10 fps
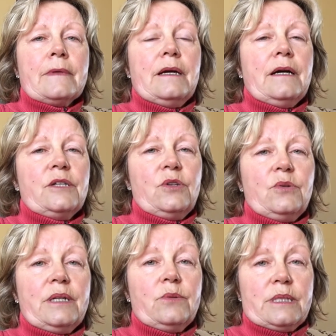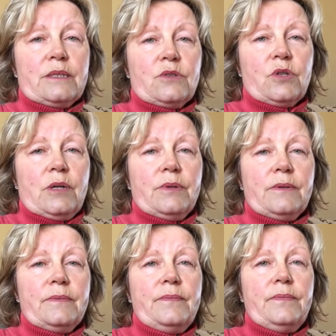I knew I was in
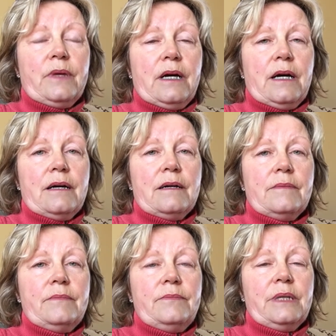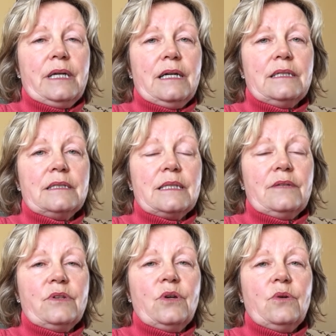trouble because
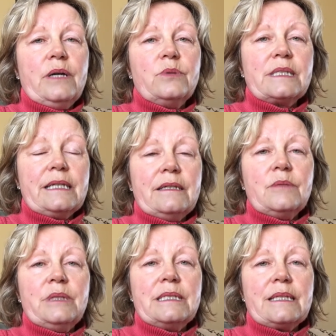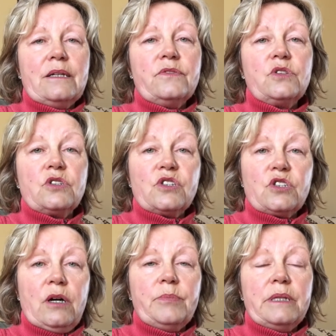even though I was telling myself to
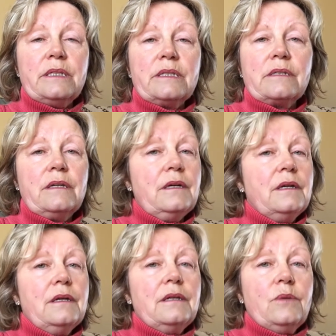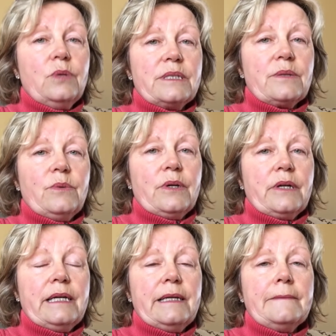stop it, it wasn't
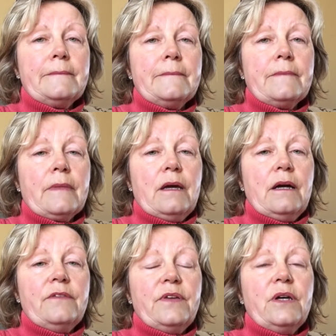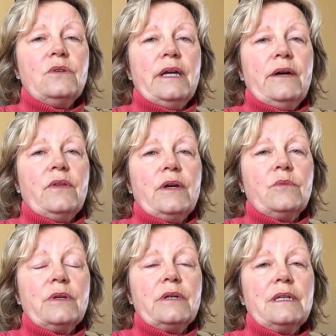working. I felt now that
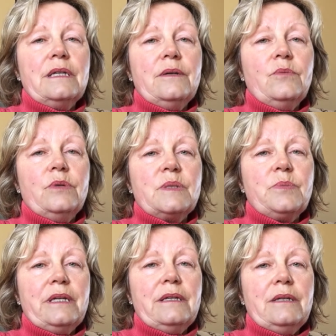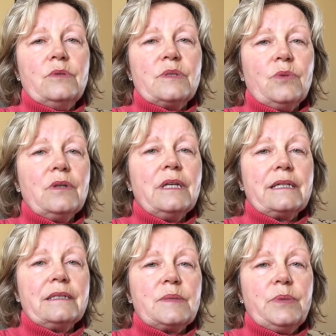really it was more like
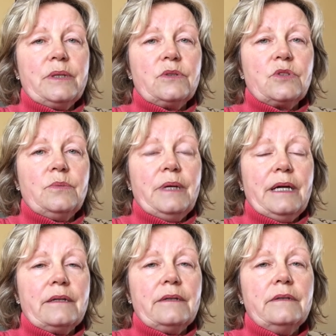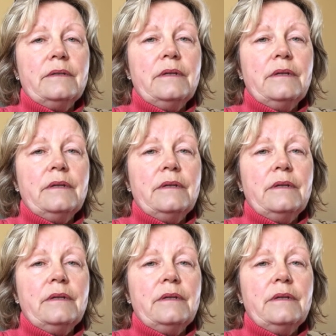a spiritual battle.